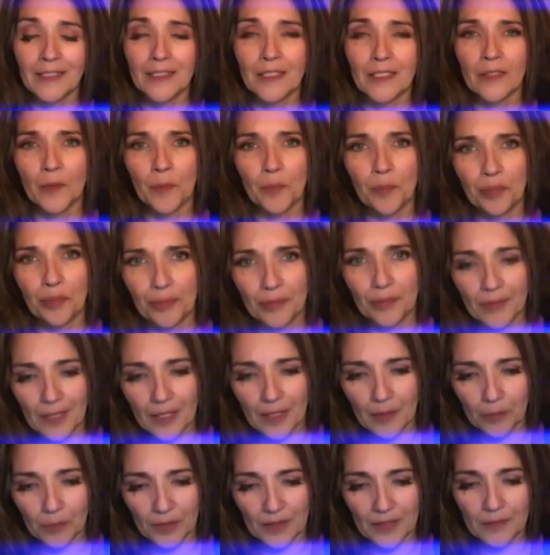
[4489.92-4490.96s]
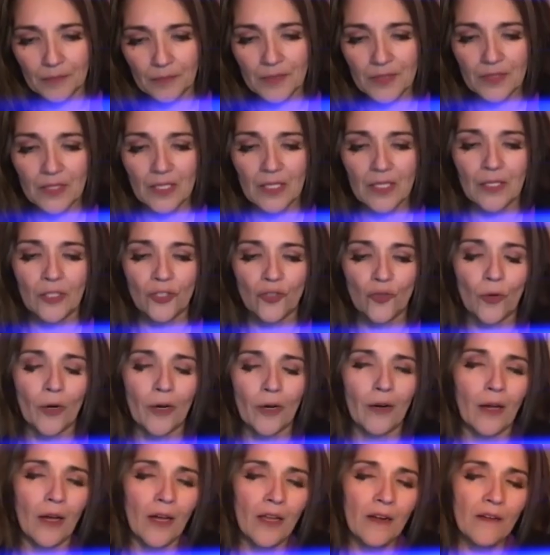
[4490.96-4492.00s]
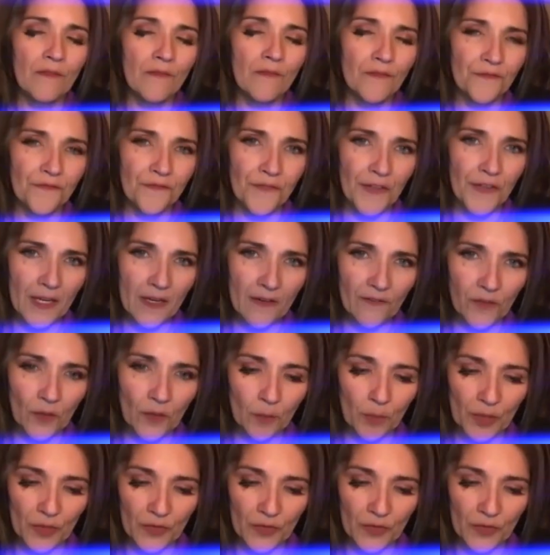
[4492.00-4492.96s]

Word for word: to the problems, to our unfavorable